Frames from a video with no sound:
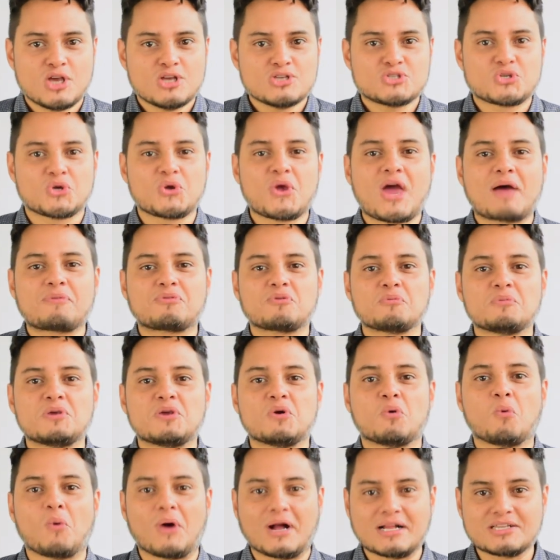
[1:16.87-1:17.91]
so you have to be
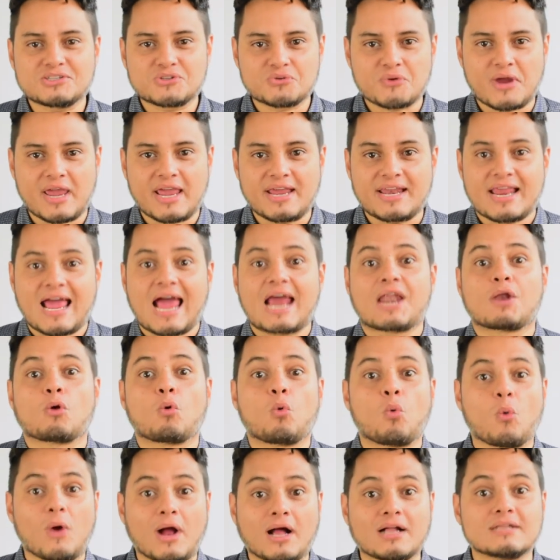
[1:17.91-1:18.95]
well trained and
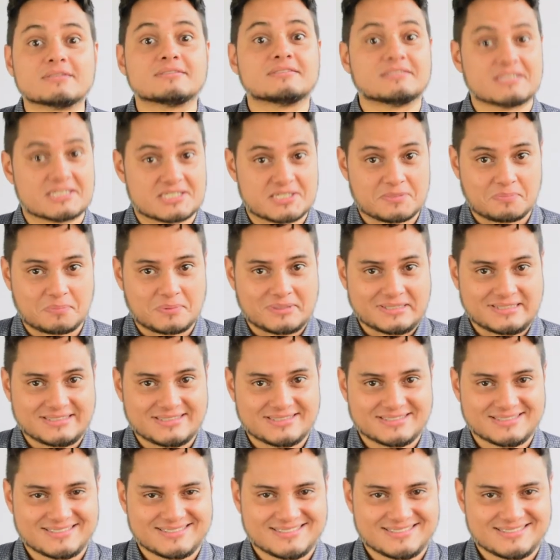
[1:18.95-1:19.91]
well disciplined.